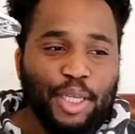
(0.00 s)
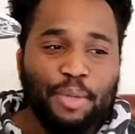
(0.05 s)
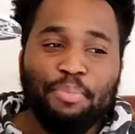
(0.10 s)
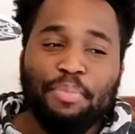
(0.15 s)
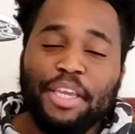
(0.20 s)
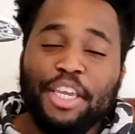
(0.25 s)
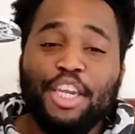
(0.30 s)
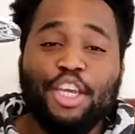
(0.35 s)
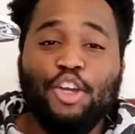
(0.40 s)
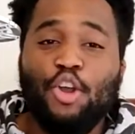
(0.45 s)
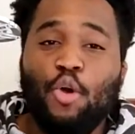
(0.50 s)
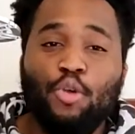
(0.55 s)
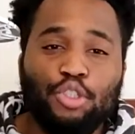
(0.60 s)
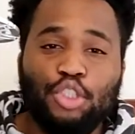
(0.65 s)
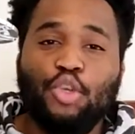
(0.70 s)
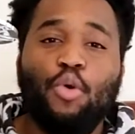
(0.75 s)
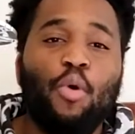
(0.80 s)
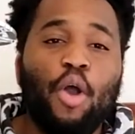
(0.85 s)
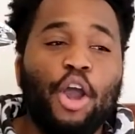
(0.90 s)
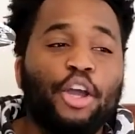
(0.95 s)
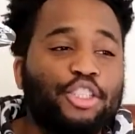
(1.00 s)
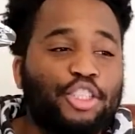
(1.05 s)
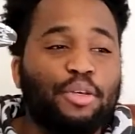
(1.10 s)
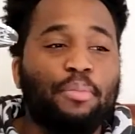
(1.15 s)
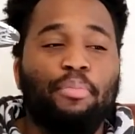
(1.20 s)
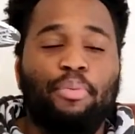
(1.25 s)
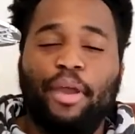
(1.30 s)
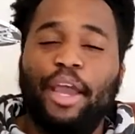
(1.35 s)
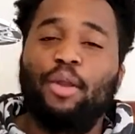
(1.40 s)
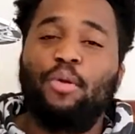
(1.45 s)
media goes so hard
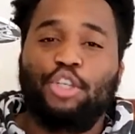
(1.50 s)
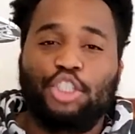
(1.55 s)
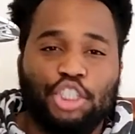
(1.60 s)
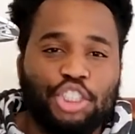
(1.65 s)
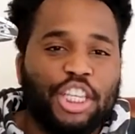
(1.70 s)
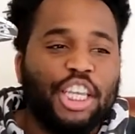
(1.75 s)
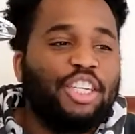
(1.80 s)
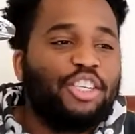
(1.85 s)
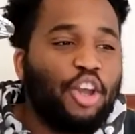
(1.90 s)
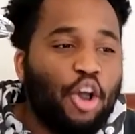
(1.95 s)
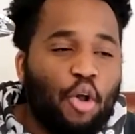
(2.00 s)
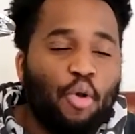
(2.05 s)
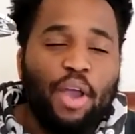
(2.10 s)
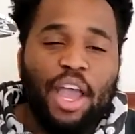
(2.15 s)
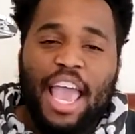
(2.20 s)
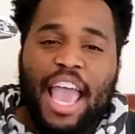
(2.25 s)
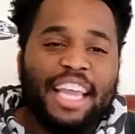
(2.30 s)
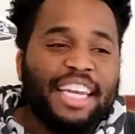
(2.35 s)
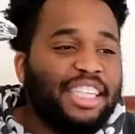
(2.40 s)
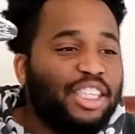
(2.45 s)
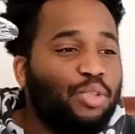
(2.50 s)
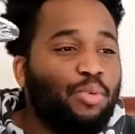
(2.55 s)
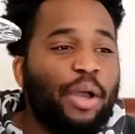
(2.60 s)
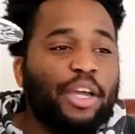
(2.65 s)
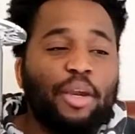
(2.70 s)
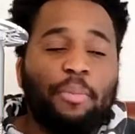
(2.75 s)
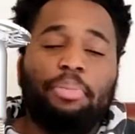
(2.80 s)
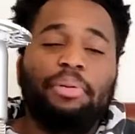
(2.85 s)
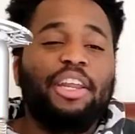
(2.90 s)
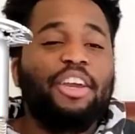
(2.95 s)
to brainwash, because they know, and this is
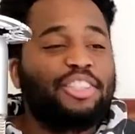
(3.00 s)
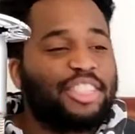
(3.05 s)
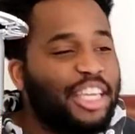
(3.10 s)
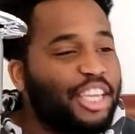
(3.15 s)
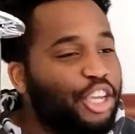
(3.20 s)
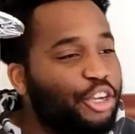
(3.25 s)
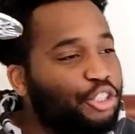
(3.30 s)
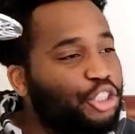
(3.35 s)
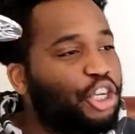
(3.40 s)
why the players, like, hear